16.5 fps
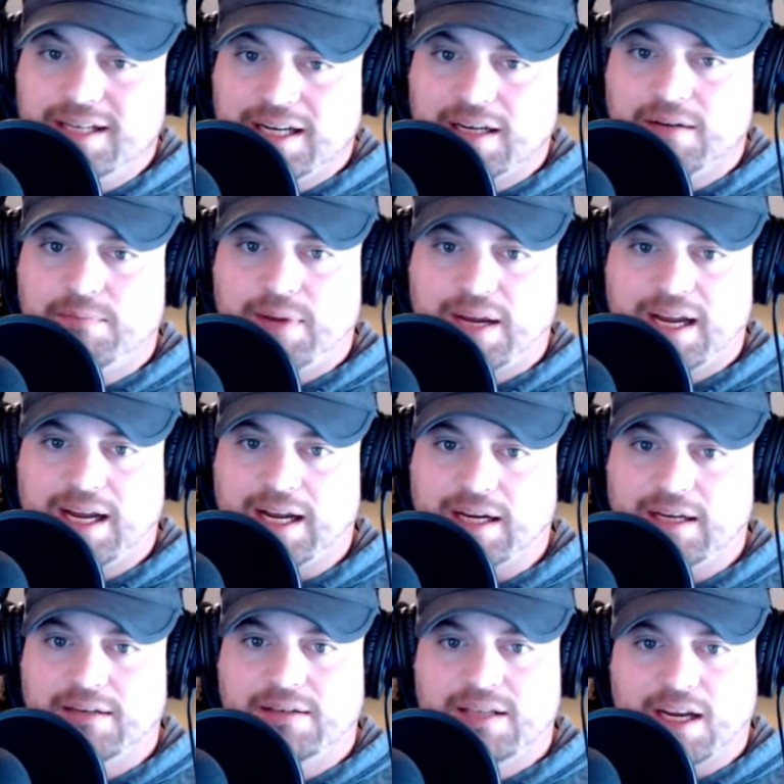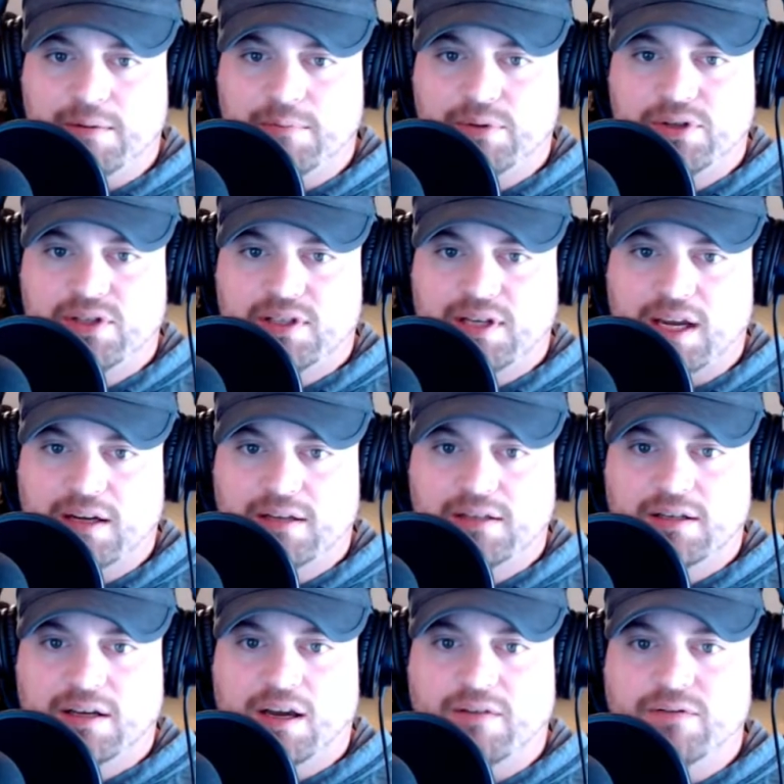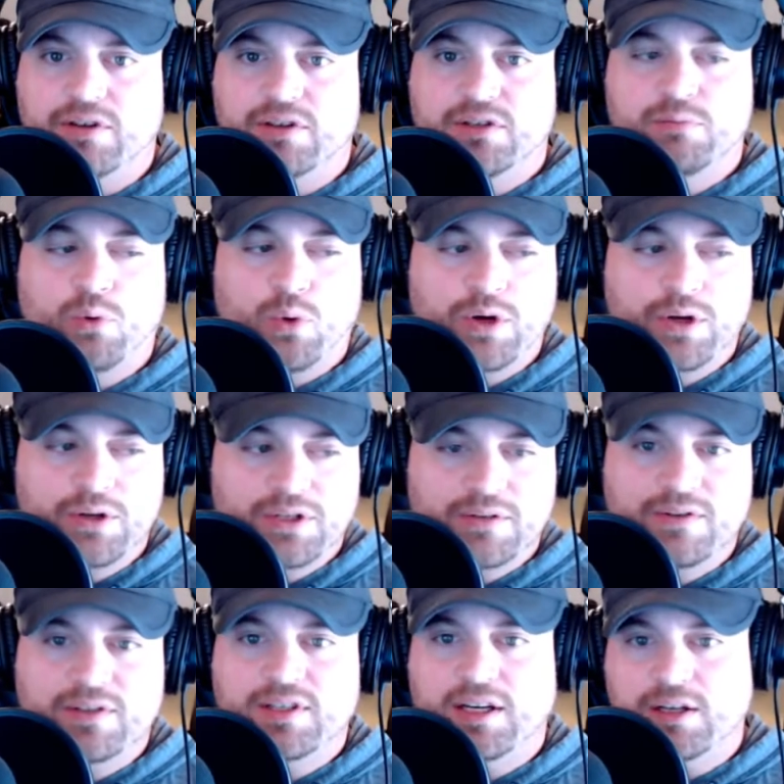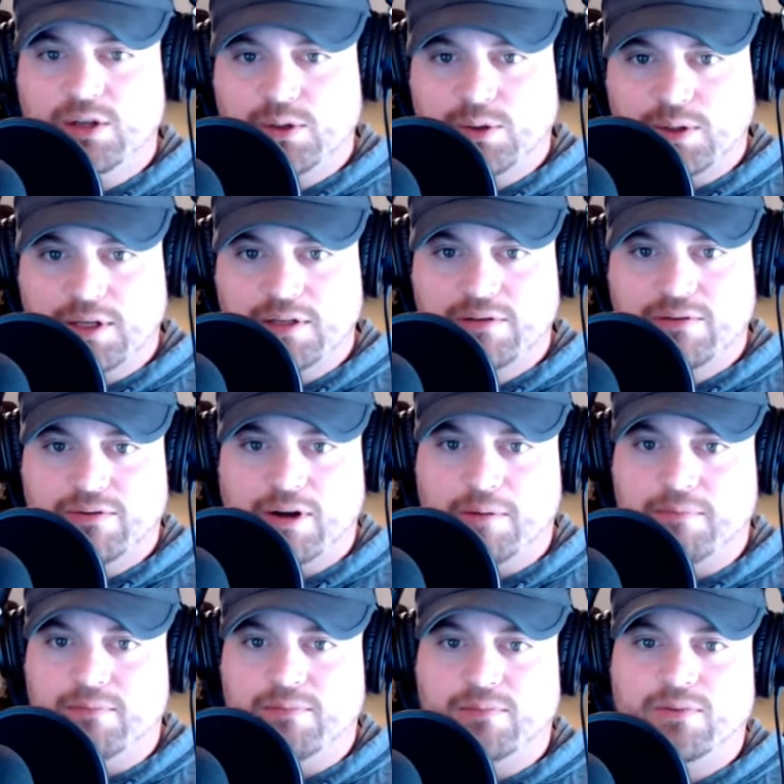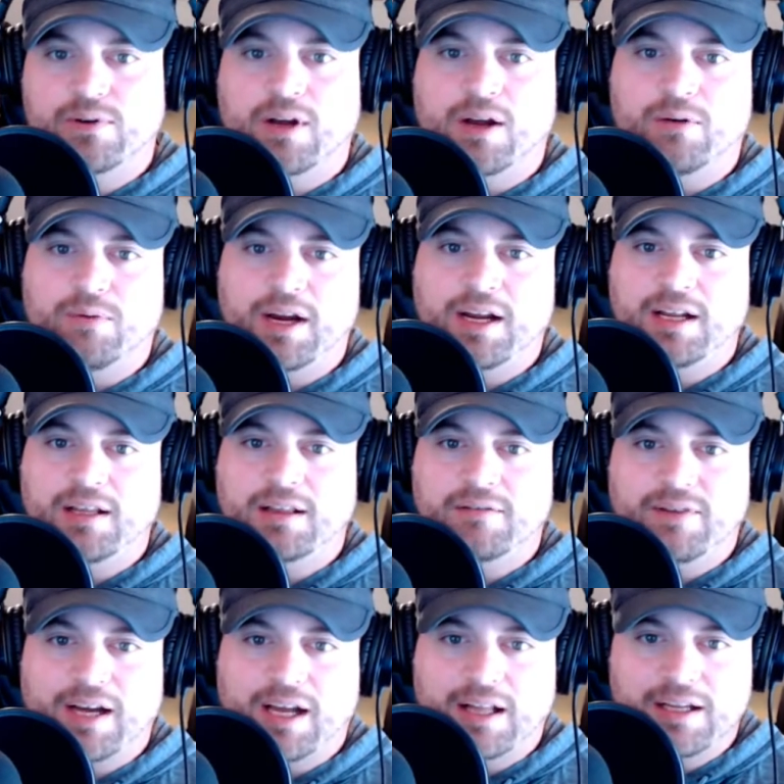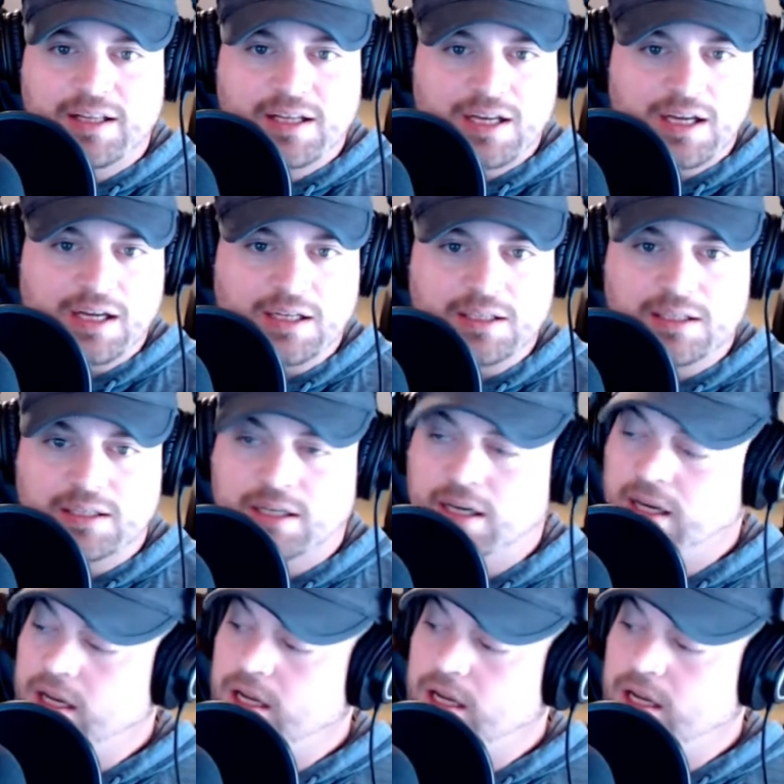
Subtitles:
did pay 10% of the spoils of his increase from raiding the Valley of the Kings